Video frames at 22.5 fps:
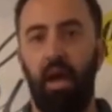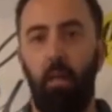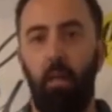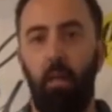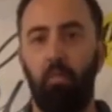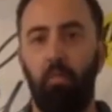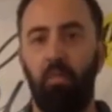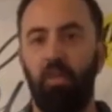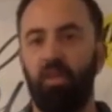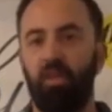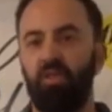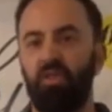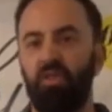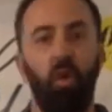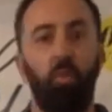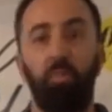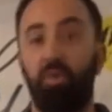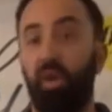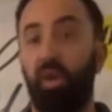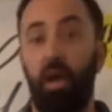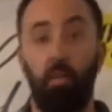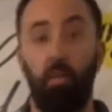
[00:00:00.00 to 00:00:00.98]
there's no
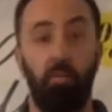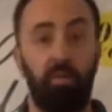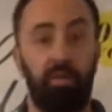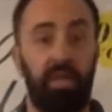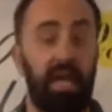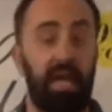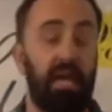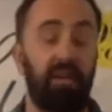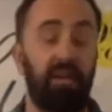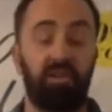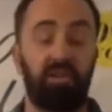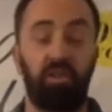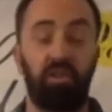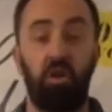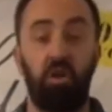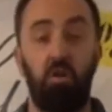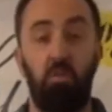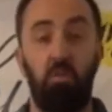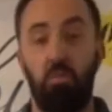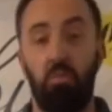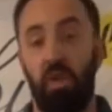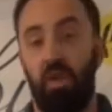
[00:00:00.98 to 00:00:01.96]
problem with that.
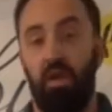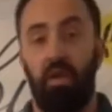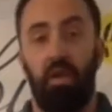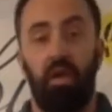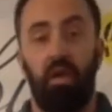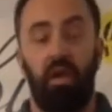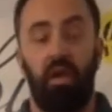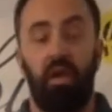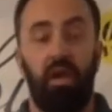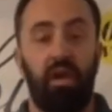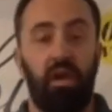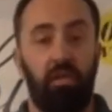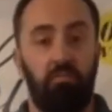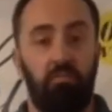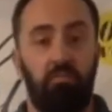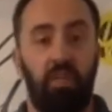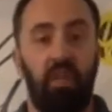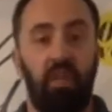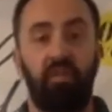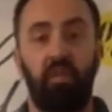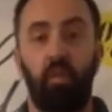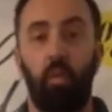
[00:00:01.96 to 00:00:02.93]
So
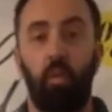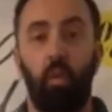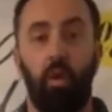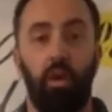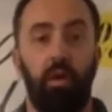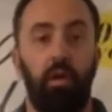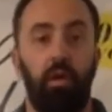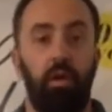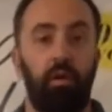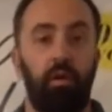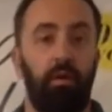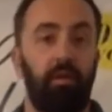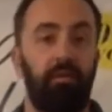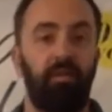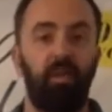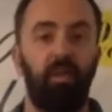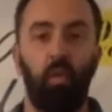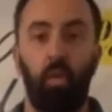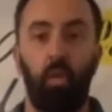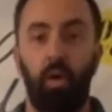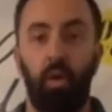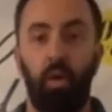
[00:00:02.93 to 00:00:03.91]
if you
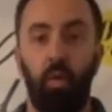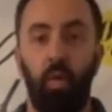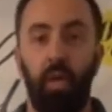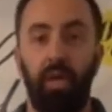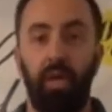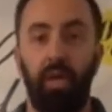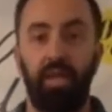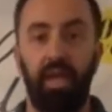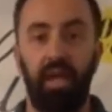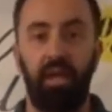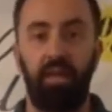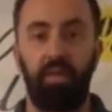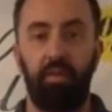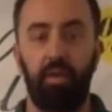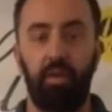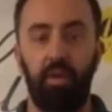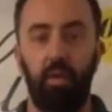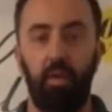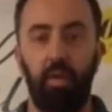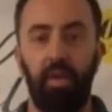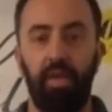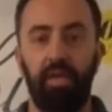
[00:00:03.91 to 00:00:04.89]
wanna wait that
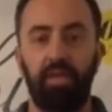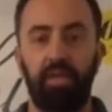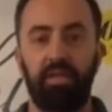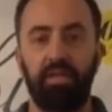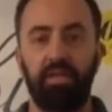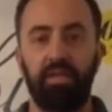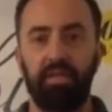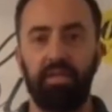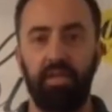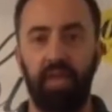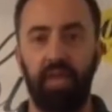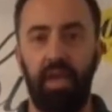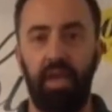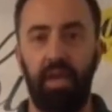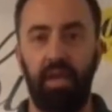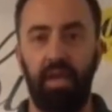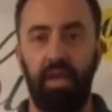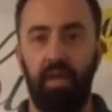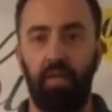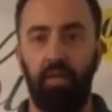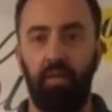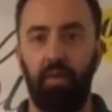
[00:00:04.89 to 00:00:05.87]
3 weeks, it's
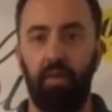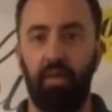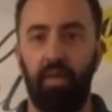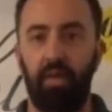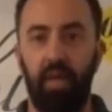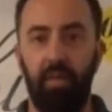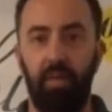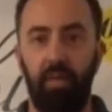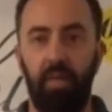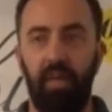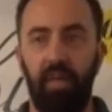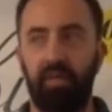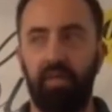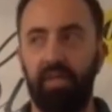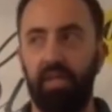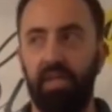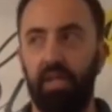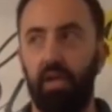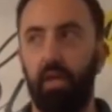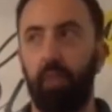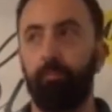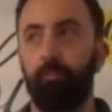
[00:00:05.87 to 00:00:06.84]
not really that big of a
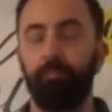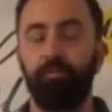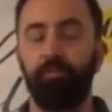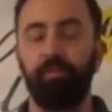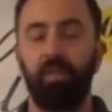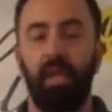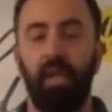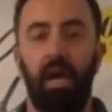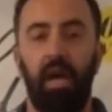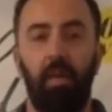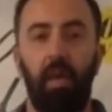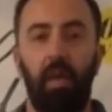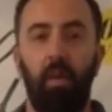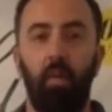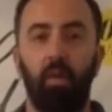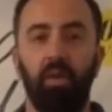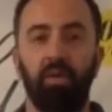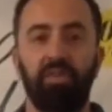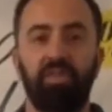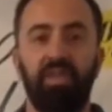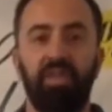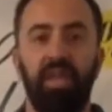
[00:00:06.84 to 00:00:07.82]
deal. I
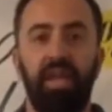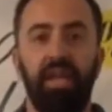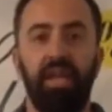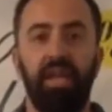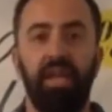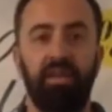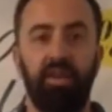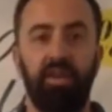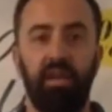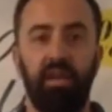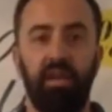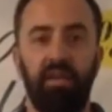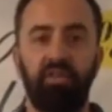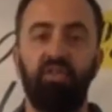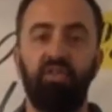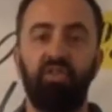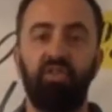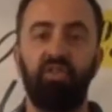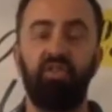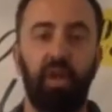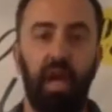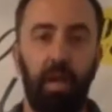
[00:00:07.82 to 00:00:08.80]
will say it
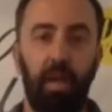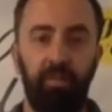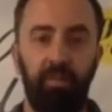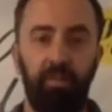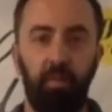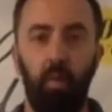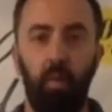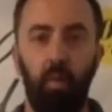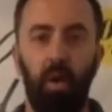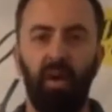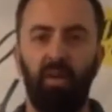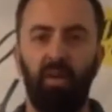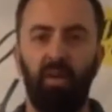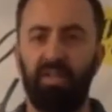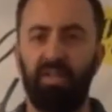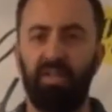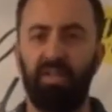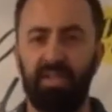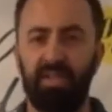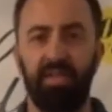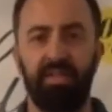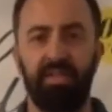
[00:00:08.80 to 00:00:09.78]
does drop the water
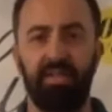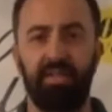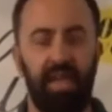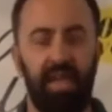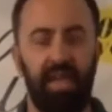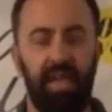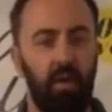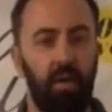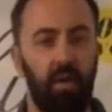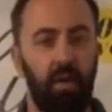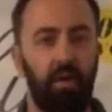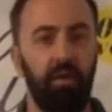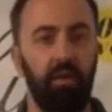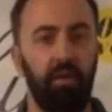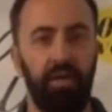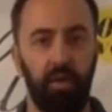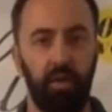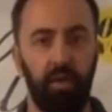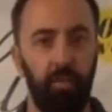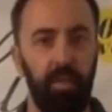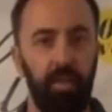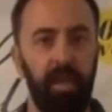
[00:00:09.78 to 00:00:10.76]
resistance down a
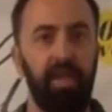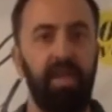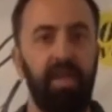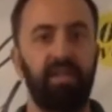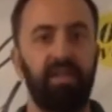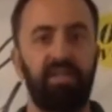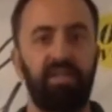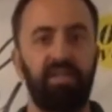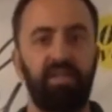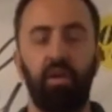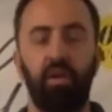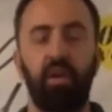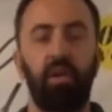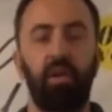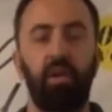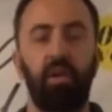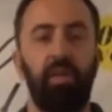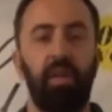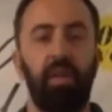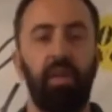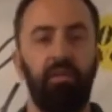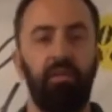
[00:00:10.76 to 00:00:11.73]
little bit. It's still going
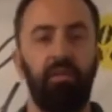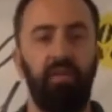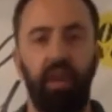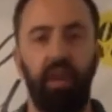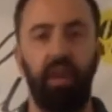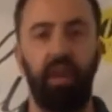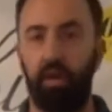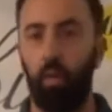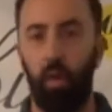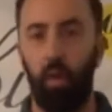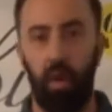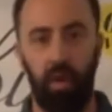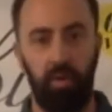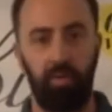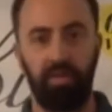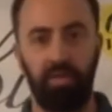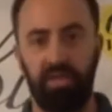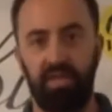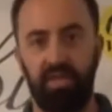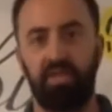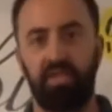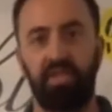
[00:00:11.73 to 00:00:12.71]
to be a very water
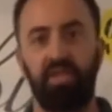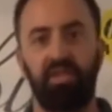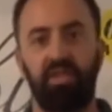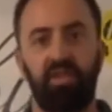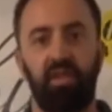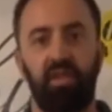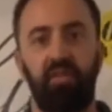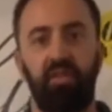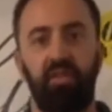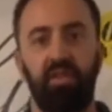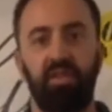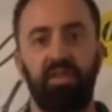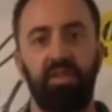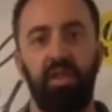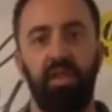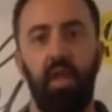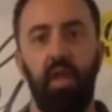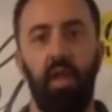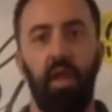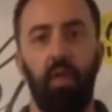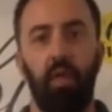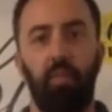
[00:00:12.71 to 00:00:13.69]
resistant
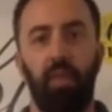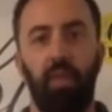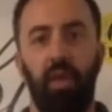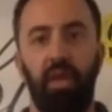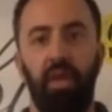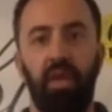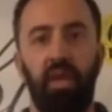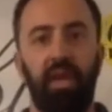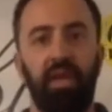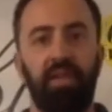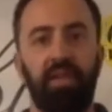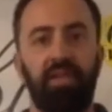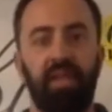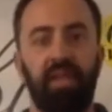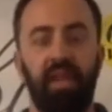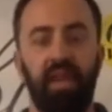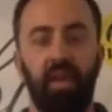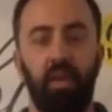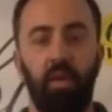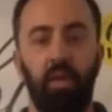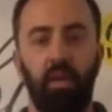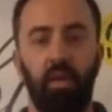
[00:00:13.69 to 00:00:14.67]
surface, but it's
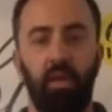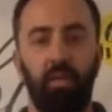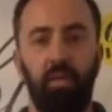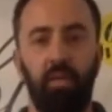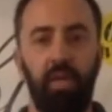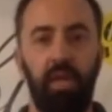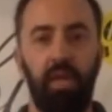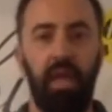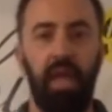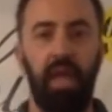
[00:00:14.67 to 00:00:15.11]
not going to be